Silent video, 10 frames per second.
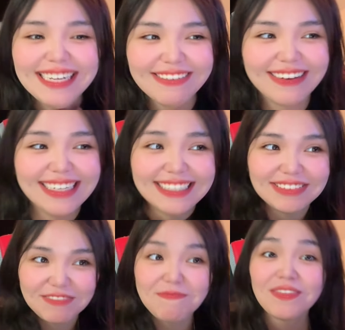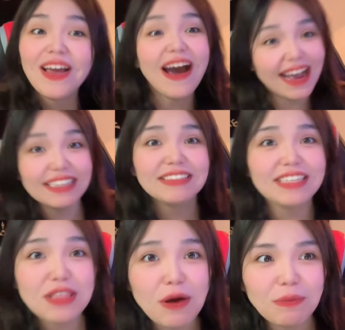Anyways, I
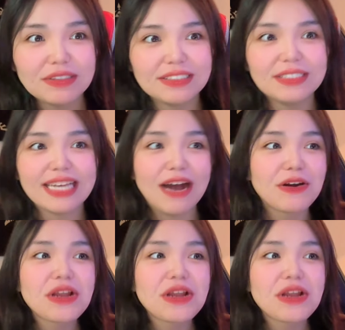seen that once in town,